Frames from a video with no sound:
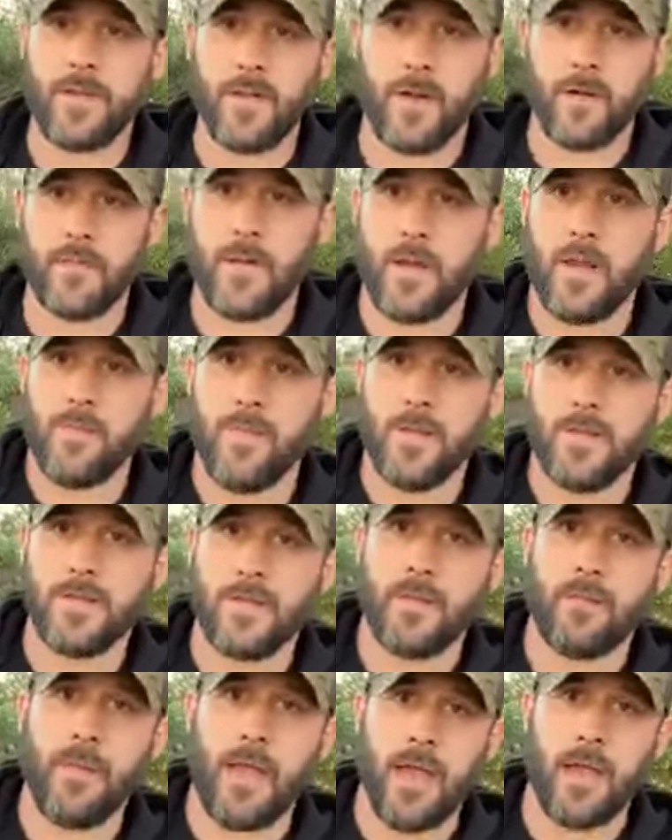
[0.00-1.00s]
We talked about
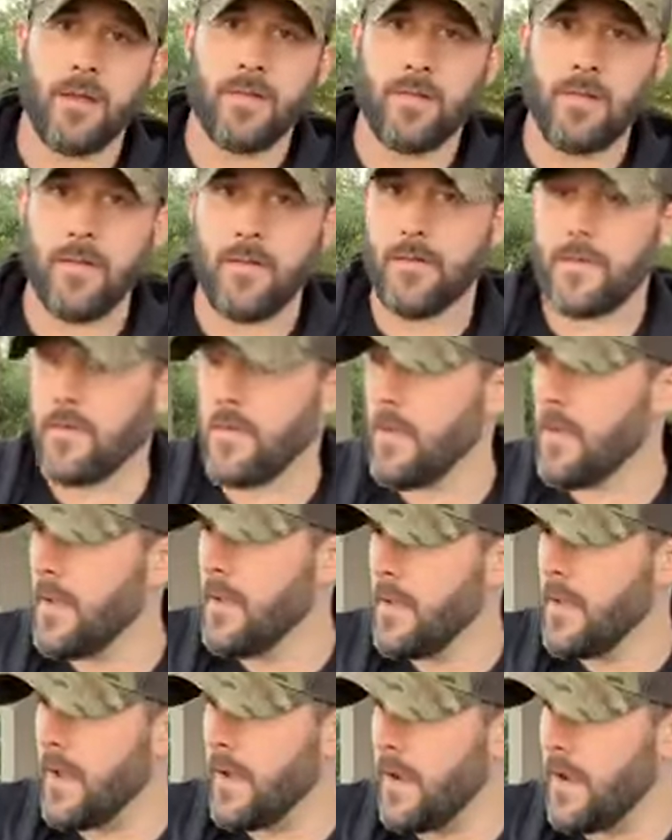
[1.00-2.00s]
ammunition, magazines.
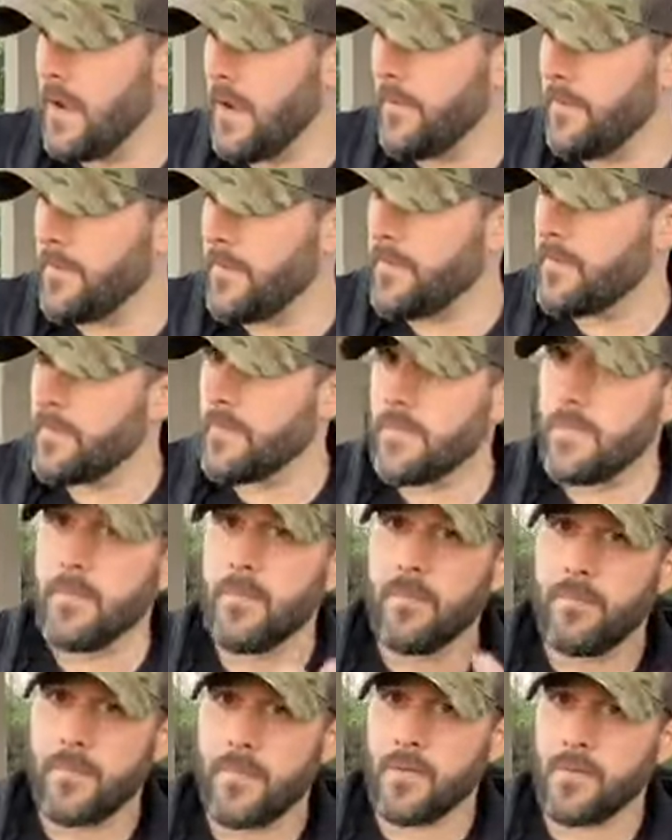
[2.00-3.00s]
Um,
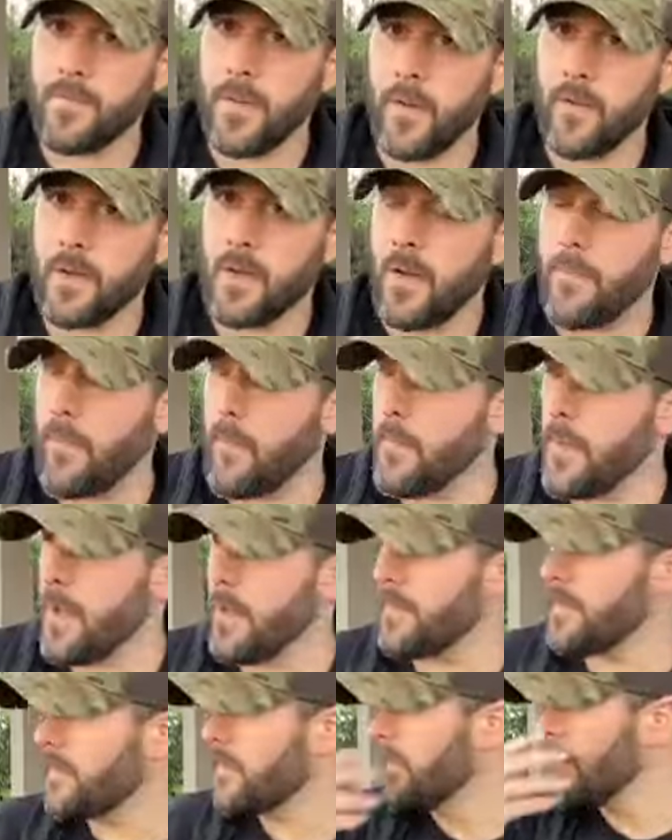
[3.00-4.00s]
dispelled a couple
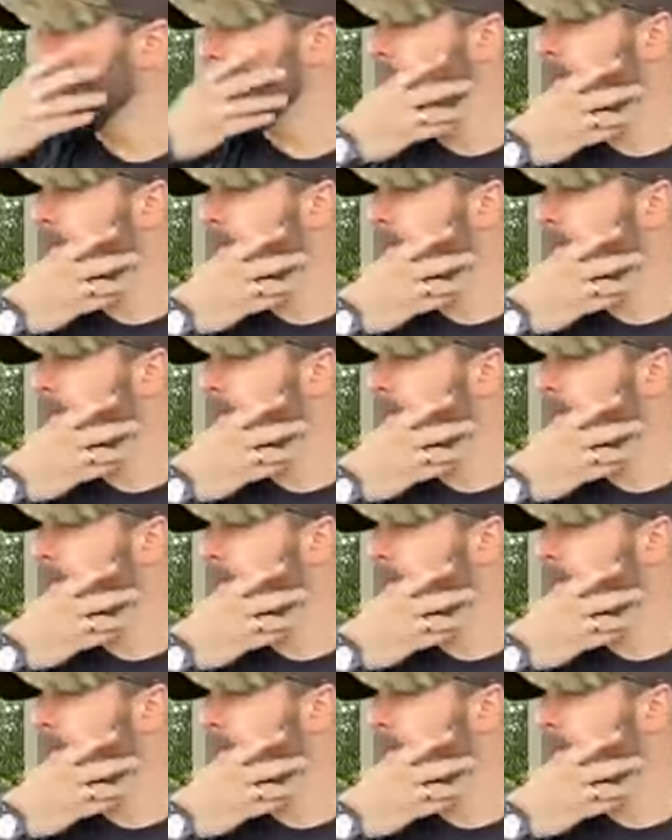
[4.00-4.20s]
myths.